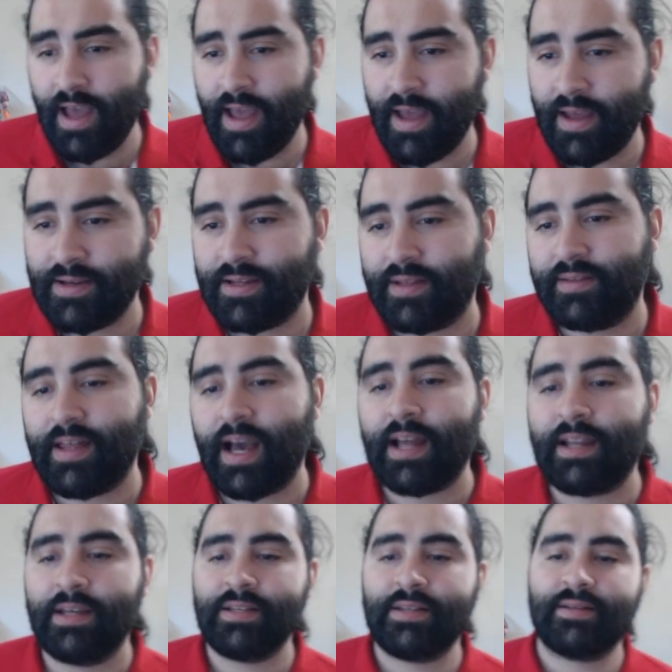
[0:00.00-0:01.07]
And
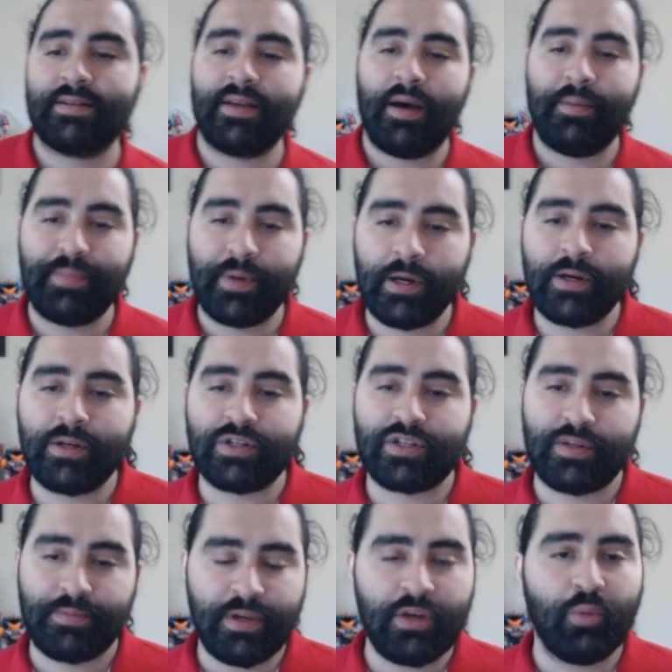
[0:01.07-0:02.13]
that
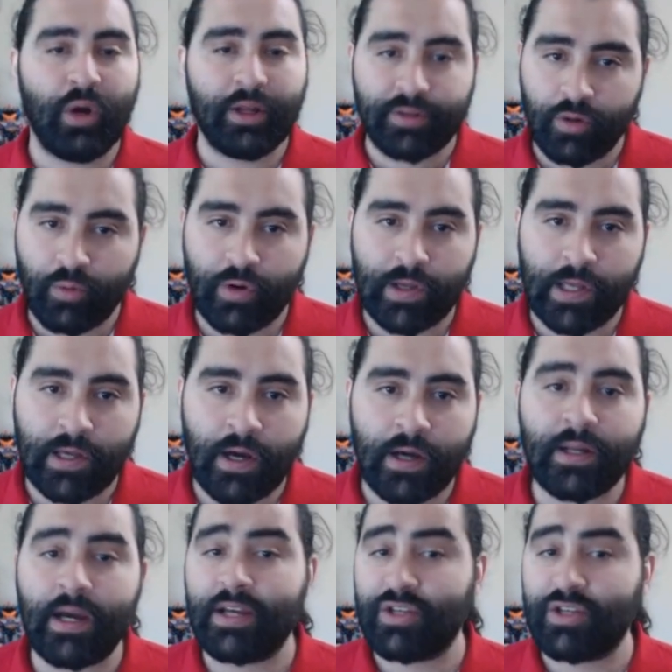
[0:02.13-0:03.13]
appears to be what they're working on.